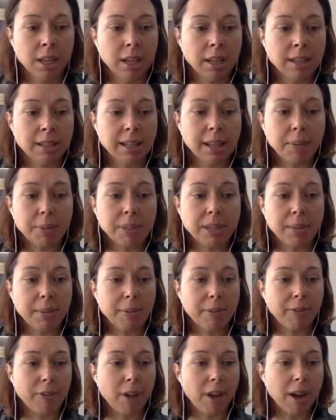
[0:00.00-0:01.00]
So that was number
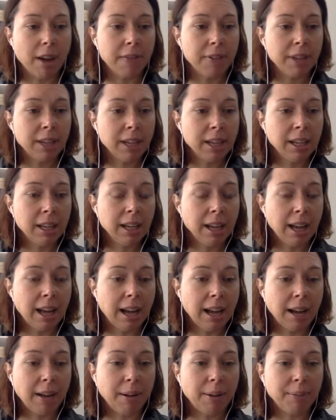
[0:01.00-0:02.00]
five.
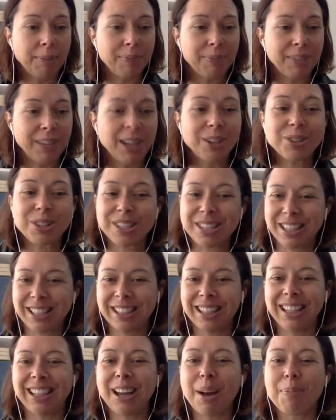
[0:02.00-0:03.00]

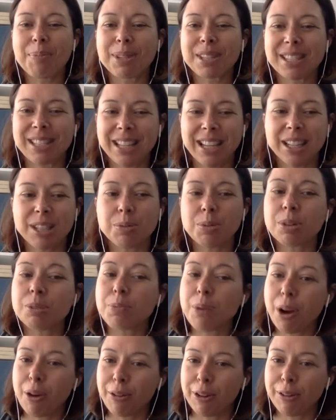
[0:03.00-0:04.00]
Interestingly, number six was
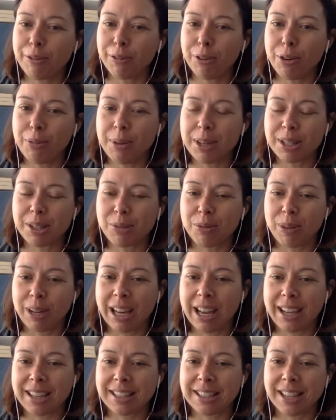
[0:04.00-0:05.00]
pelvic floor muscle
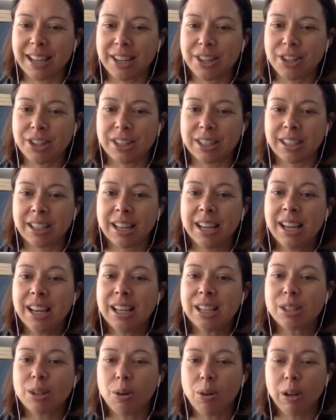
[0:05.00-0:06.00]
relaxation.
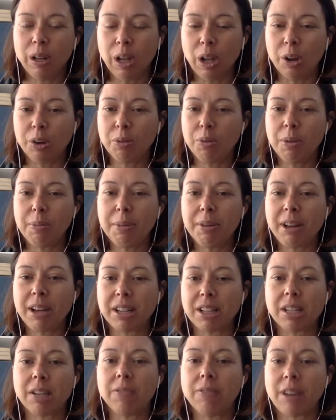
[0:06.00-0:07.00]
So a lot of women
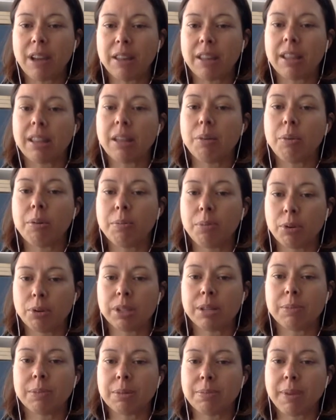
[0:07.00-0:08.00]
actually found that they were more
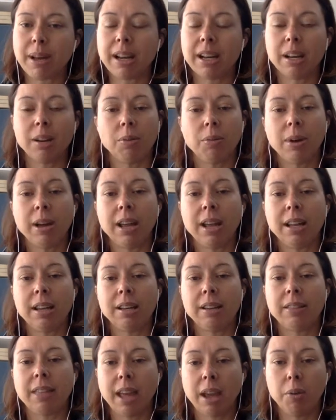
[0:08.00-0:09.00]
symptomatic
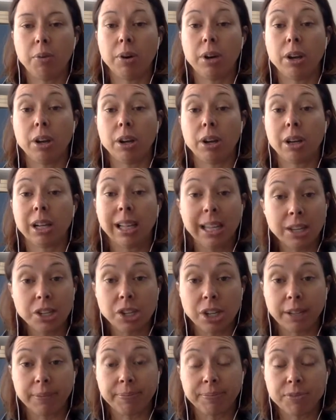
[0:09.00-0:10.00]
when they were
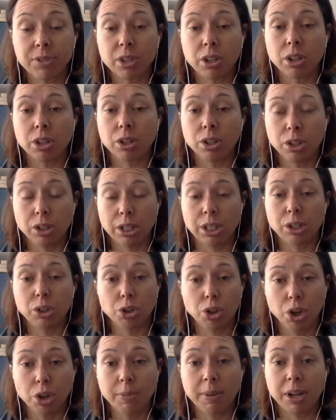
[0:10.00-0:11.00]
clenching, so using
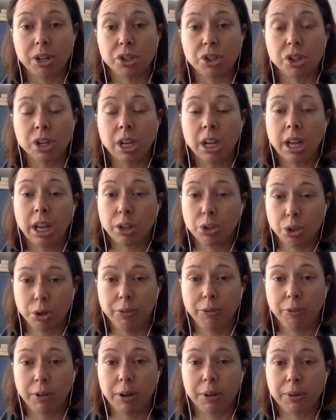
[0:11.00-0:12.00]
too much and too
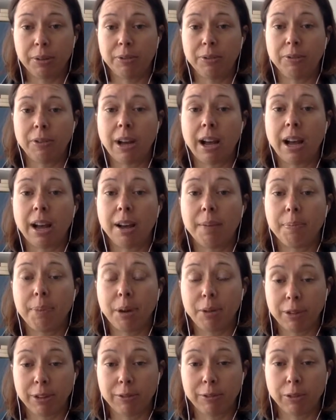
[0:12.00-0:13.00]
frequent
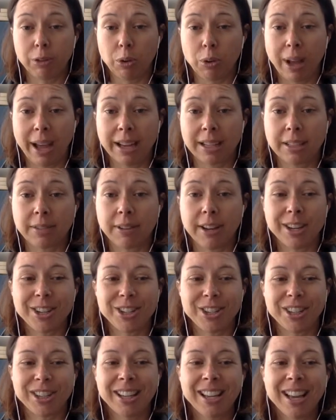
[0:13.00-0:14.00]
pelvic floor
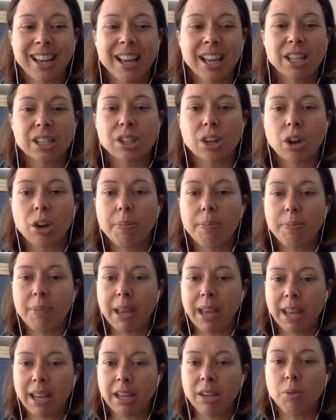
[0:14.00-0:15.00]
activation. So
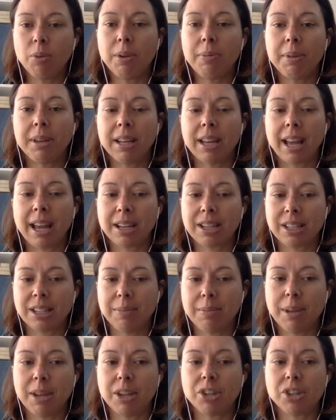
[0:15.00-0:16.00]
many women actually
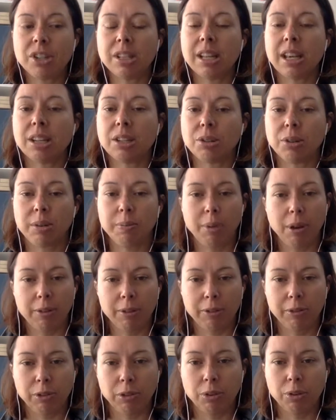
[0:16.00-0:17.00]
mentioned that doing
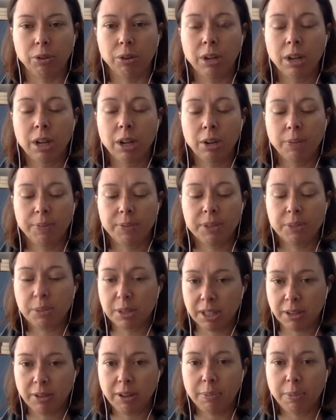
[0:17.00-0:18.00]

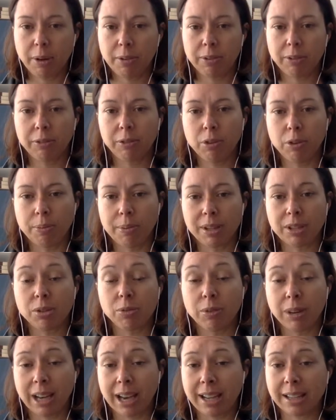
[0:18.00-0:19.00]
specific pelvic floor muscle
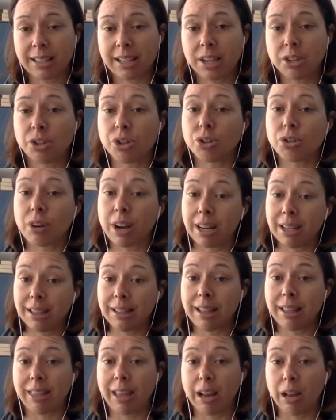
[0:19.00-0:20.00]
relaxation training
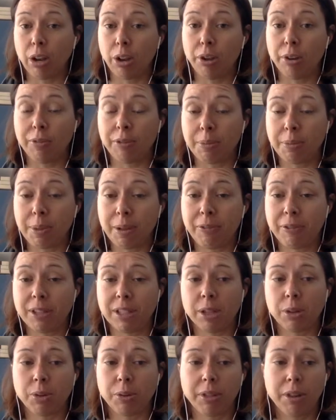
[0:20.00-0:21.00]
that they learnt from their
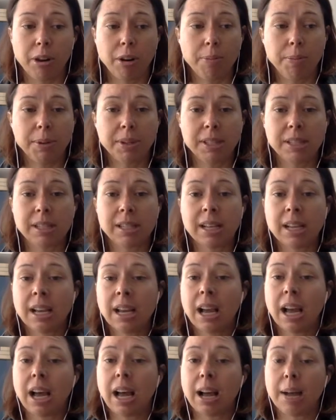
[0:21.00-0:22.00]
physical therapist,
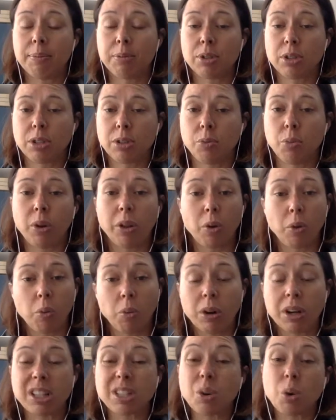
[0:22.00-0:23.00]

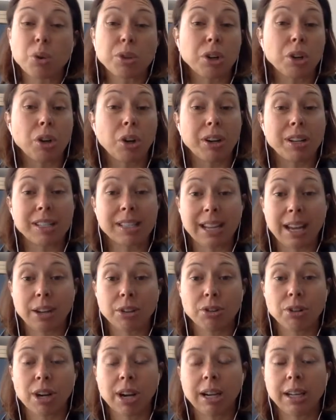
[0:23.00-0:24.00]
what is also known as down
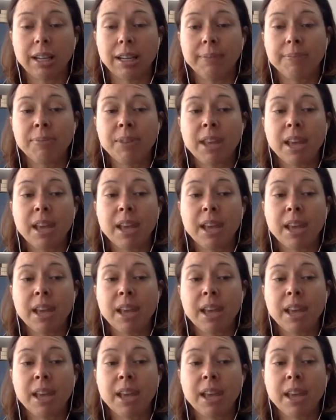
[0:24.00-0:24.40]
training.